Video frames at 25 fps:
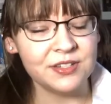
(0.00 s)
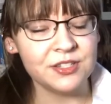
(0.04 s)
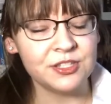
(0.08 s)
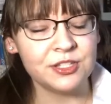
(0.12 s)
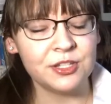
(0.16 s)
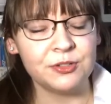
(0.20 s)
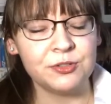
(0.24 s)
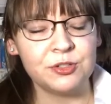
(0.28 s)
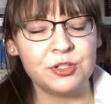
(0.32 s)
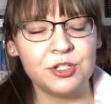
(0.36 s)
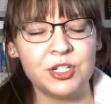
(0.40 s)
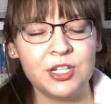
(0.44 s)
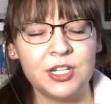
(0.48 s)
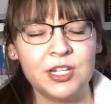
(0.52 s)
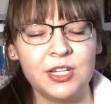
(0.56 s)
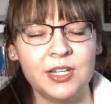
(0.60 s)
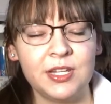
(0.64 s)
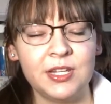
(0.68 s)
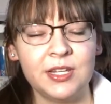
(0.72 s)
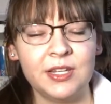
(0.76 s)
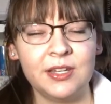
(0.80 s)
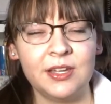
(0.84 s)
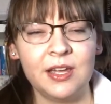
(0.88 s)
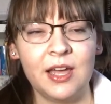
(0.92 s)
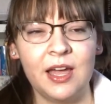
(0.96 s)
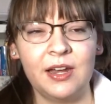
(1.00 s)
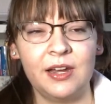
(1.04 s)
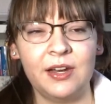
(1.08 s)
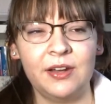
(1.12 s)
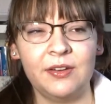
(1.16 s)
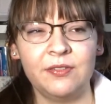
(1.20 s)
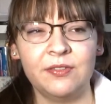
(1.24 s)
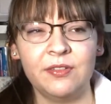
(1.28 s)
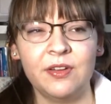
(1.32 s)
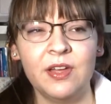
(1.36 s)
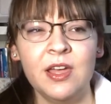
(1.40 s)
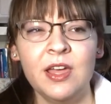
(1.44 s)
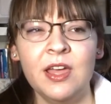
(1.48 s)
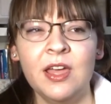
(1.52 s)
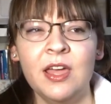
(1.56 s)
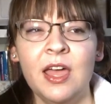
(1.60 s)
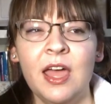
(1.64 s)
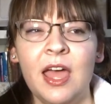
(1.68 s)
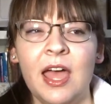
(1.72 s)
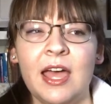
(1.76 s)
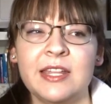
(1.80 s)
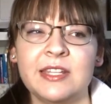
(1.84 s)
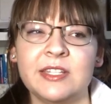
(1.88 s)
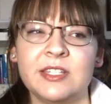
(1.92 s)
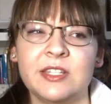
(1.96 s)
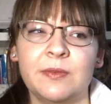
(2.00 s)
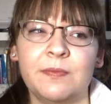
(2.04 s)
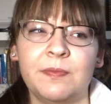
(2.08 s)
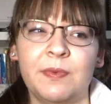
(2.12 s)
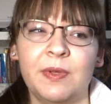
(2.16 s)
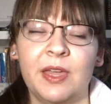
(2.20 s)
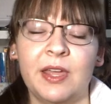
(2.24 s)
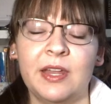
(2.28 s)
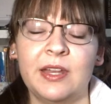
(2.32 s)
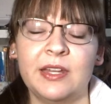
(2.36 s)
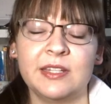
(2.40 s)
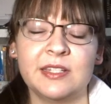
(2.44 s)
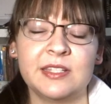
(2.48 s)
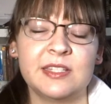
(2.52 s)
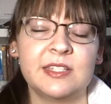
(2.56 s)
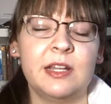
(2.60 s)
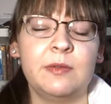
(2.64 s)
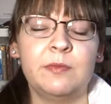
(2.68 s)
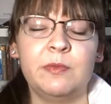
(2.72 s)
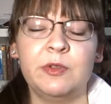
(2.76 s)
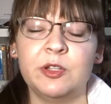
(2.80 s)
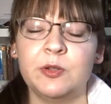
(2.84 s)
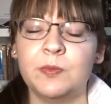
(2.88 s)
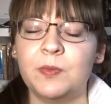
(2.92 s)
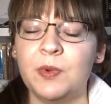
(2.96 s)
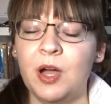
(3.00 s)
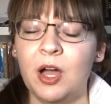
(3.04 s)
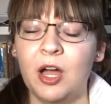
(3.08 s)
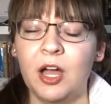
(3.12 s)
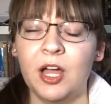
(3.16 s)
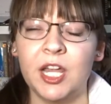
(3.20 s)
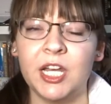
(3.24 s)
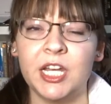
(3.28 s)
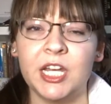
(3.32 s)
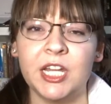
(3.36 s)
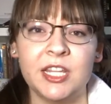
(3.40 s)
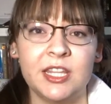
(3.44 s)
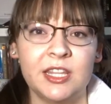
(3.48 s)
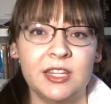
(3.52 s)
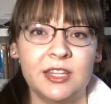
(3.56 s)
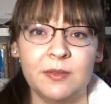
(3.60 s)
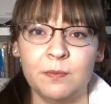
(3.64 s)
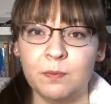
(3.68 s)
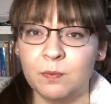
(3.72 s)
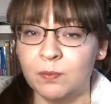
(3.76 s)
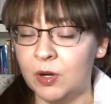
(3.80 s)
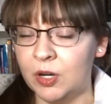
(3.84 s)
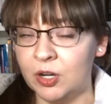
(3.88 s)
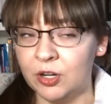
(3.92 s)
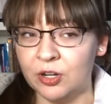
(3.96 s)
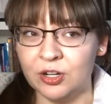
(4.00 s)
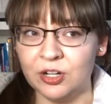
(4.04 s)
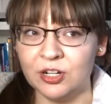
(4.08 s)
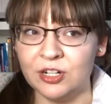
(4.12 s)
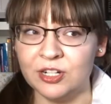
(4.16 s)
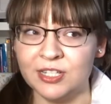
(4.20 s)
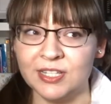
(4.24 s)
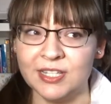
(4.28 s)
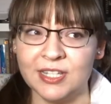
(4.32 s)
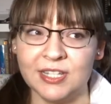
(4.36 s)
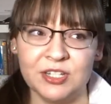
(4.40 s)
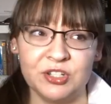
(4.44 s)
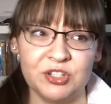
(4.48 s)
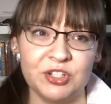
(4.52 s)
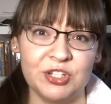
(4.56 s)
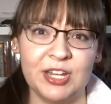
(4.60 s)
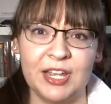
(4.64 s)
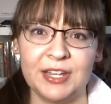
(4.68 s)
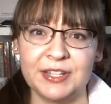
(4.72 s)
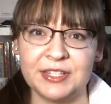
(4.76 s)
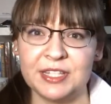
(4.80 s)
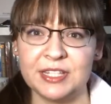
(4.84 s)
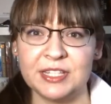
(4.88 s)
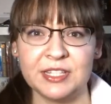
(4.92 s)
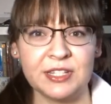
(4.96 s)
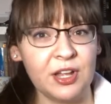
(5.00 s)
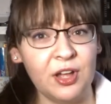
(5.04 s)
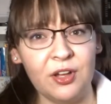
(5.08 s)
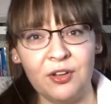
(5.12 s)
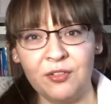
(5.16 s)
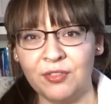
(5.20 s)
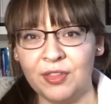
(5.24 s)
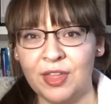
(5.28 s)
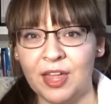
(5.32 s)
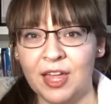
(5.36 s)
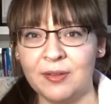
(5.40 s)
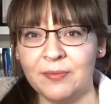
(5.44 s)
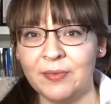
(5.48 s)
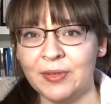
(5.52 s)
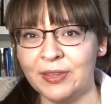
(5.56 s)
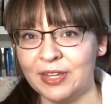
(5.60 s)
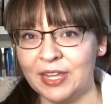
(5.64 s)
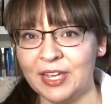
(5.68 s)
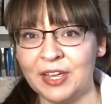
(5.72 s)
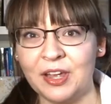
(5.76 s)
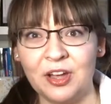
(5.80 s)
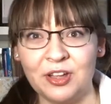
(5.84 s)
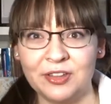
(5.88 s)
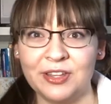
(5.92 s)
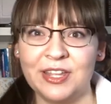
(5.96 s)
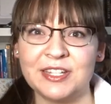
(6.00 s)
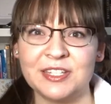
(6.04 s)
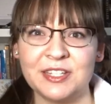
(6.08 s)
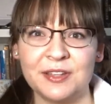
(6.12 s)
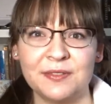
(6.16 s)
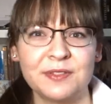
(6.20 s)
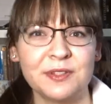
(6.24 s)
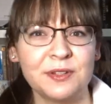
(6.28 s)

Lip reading: So she kind of ends up getting stumbled upon murders, and she has to solve them and like all that stuff.